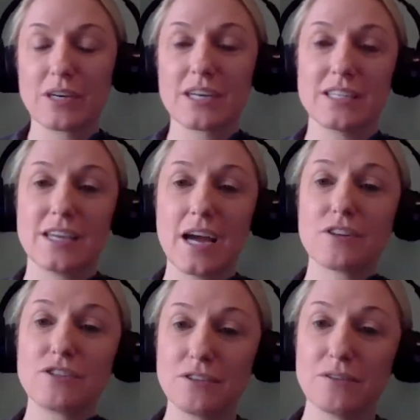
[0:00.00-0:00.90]
We're going to
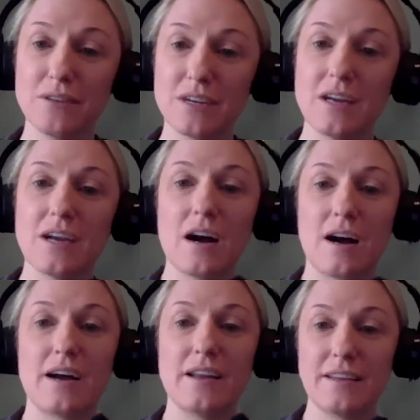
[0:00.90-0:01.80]
tax you
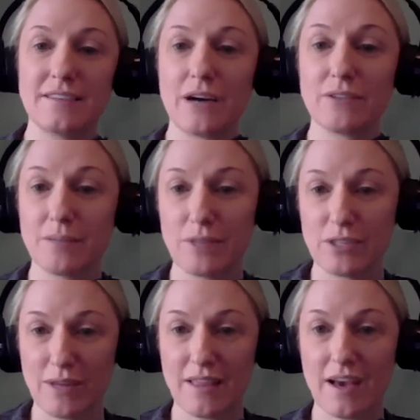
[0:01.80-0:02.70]
on the delta
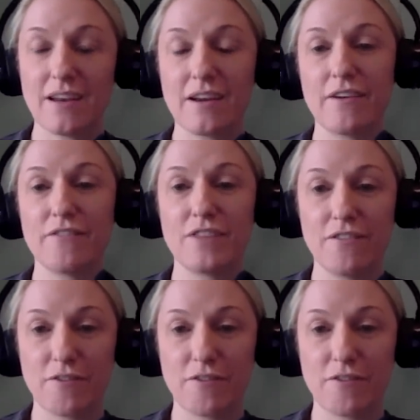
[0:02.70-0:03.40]
between that of the